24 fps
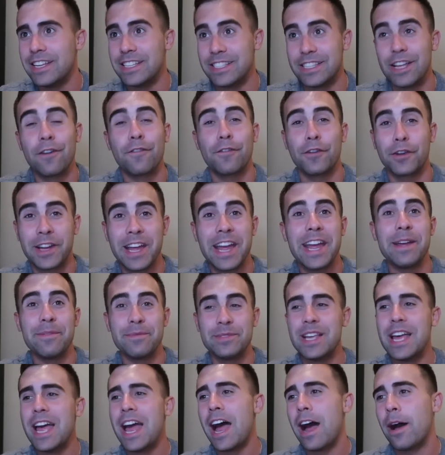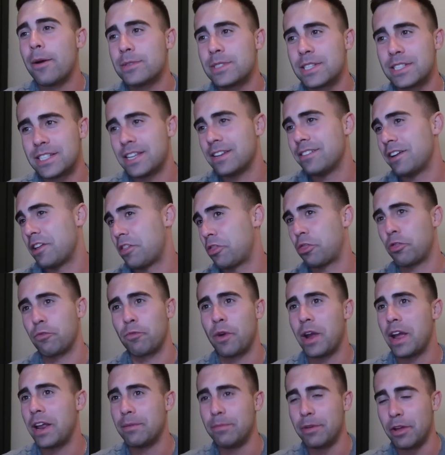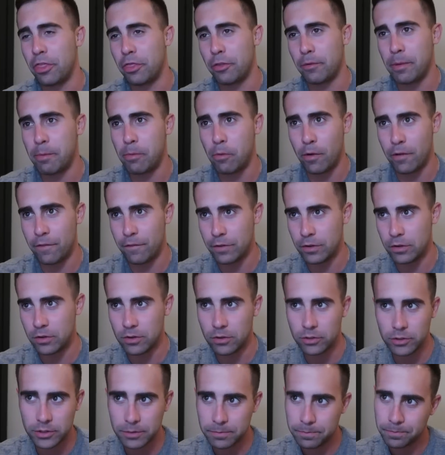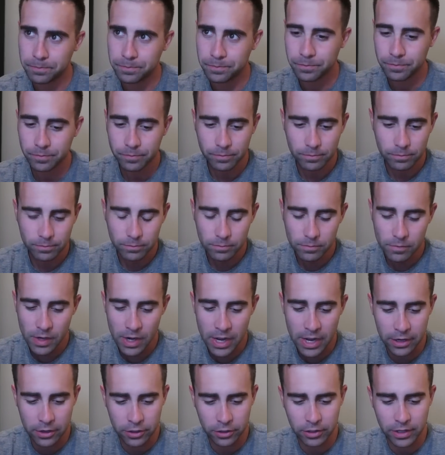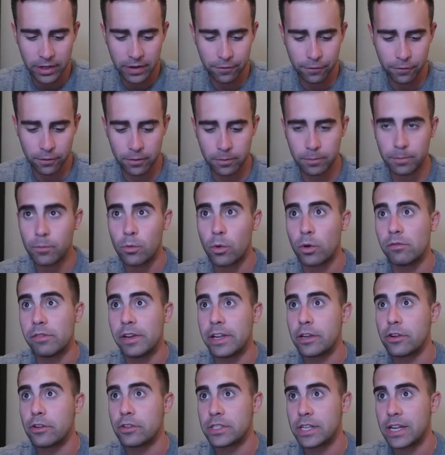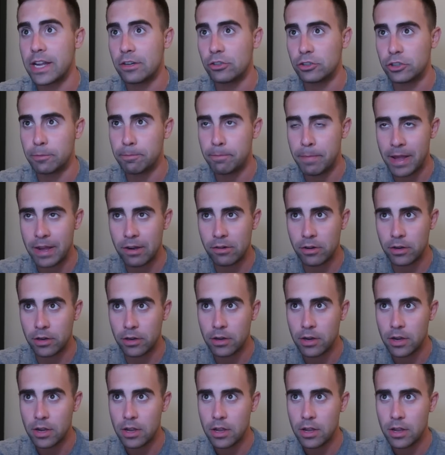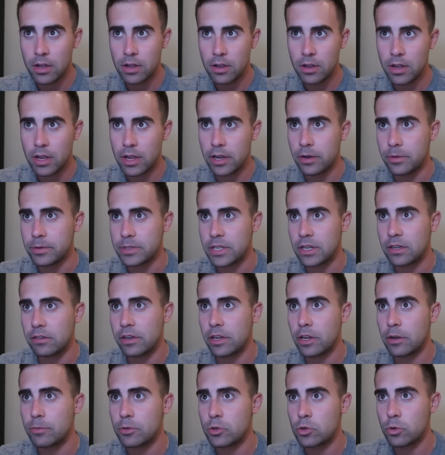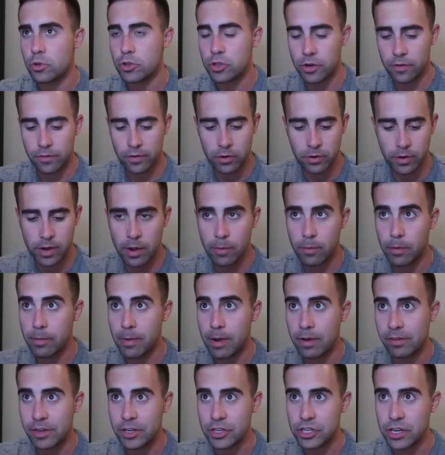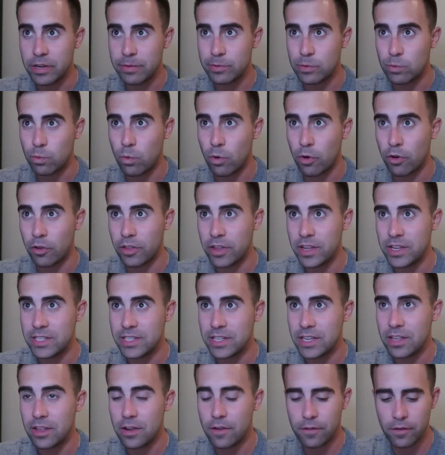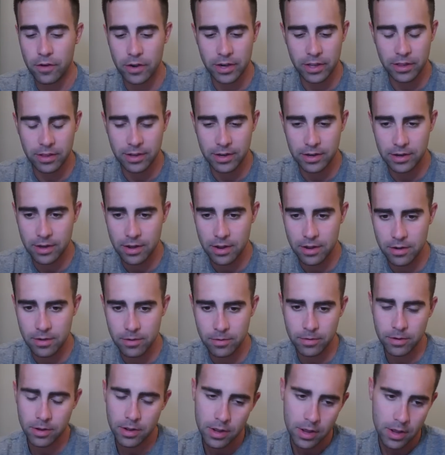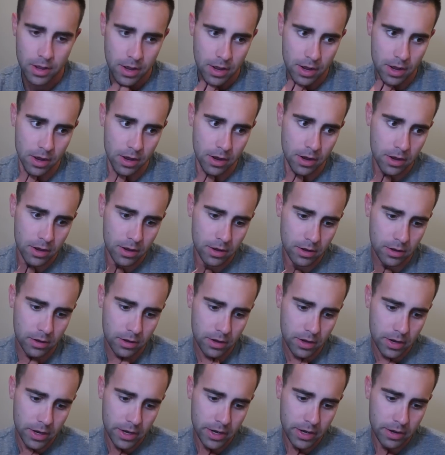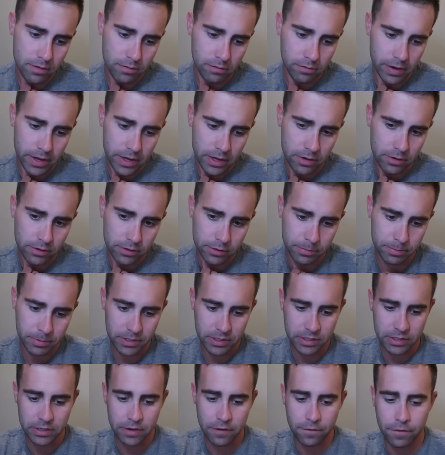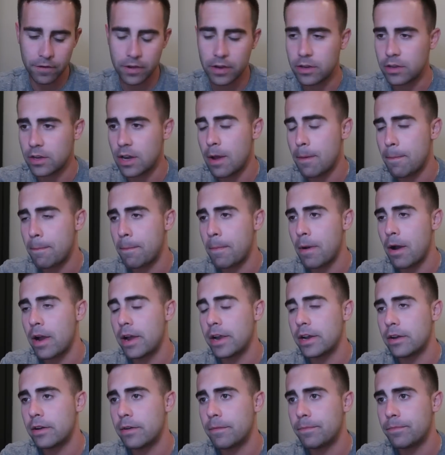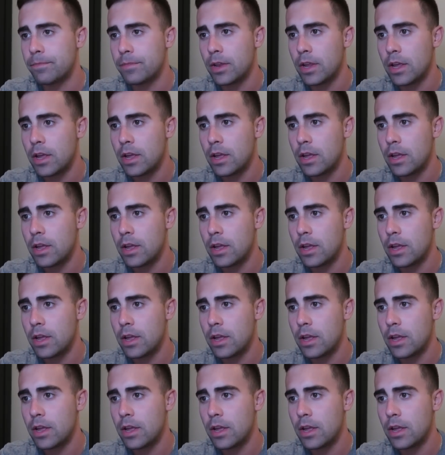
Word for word: he's there for games. I was going to say like randomly three point field goals. I could think for more Lakers, like Elgin Baylor. I know he's not a Laker, but George Gervin. Okay, what about like James Worthy? Is he there for anything? No. Uh, any Laker specific? Not Bynum.